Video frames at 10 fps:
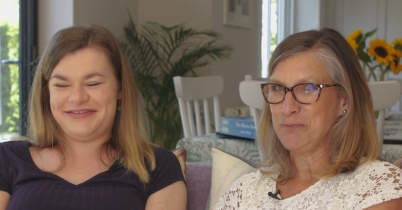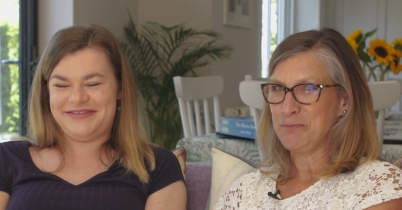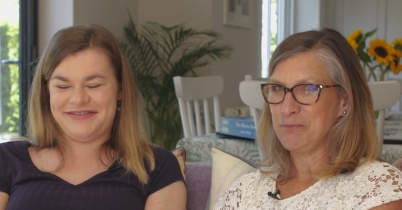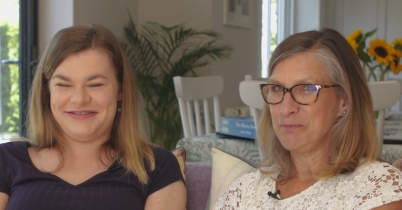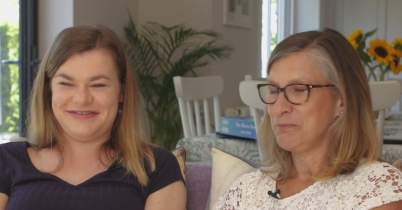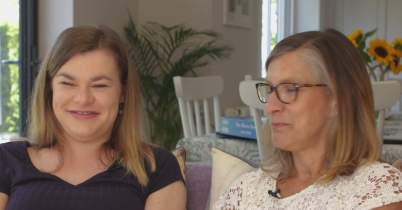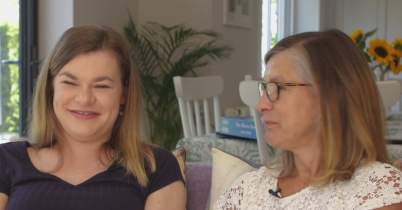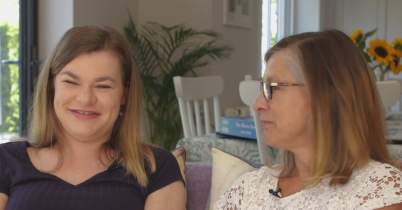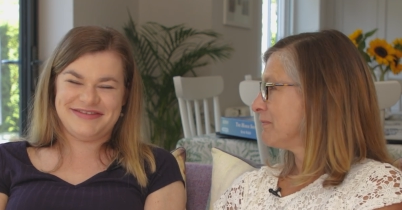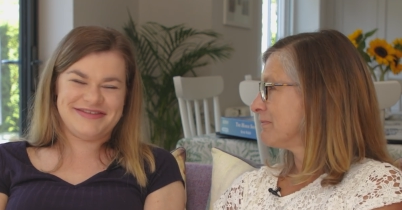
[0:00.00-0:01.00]

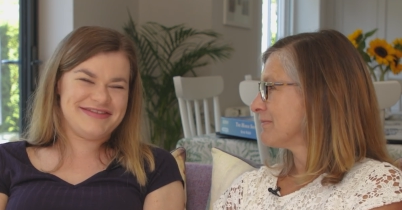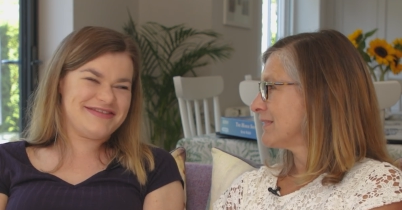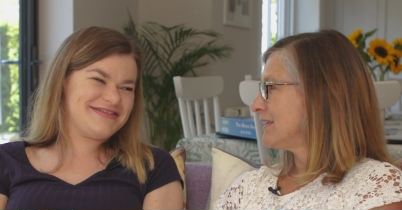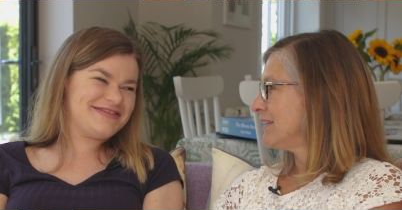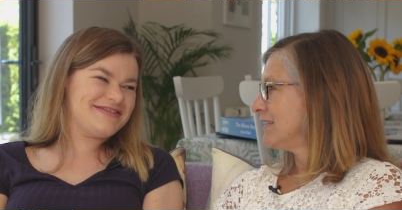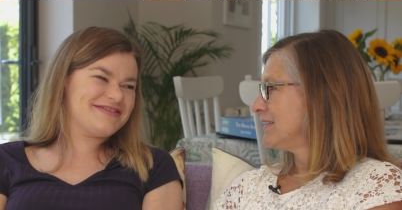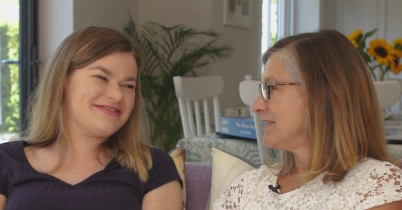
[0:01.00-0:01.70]
No one is speaking in this clip.